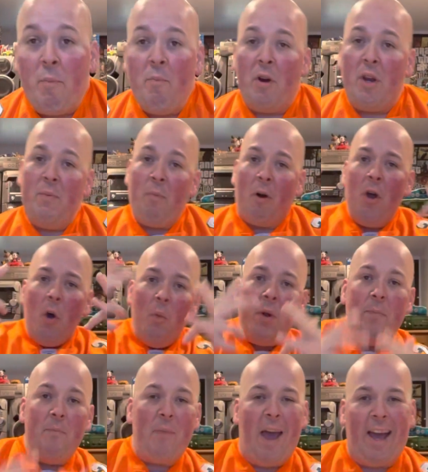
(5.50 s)
Money Mark.
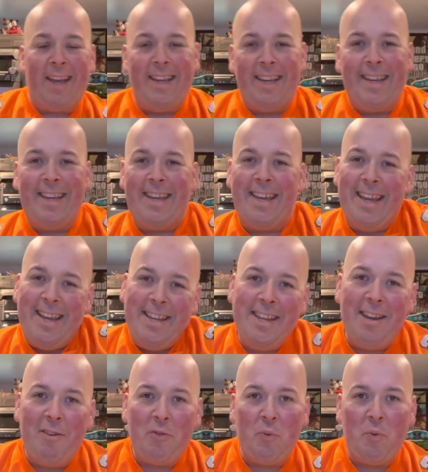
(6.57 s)
We back again.
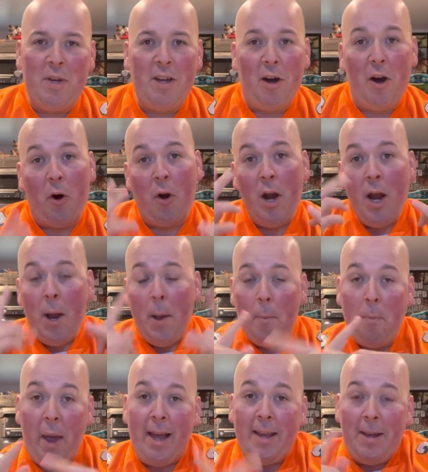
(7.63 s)
Yes, we are
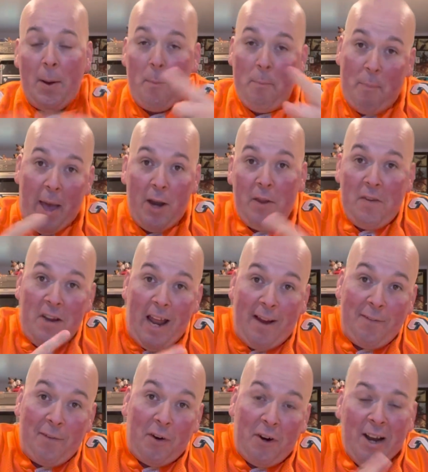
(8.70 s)
back better than
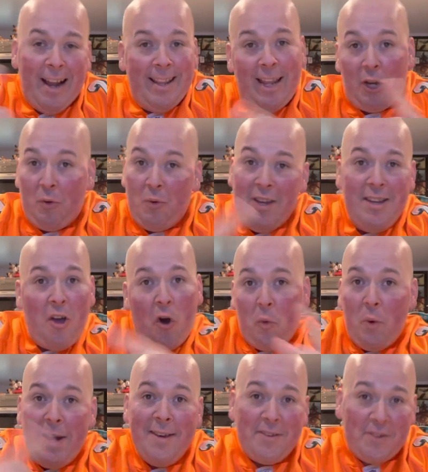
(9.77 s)
ever, like we
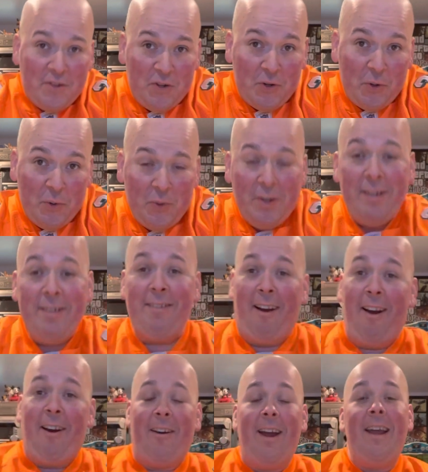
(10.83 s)
always do.
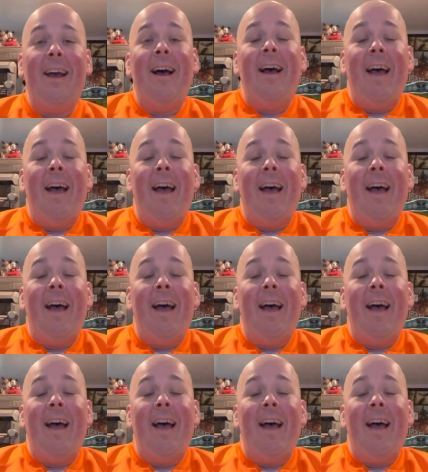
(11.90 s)
All right.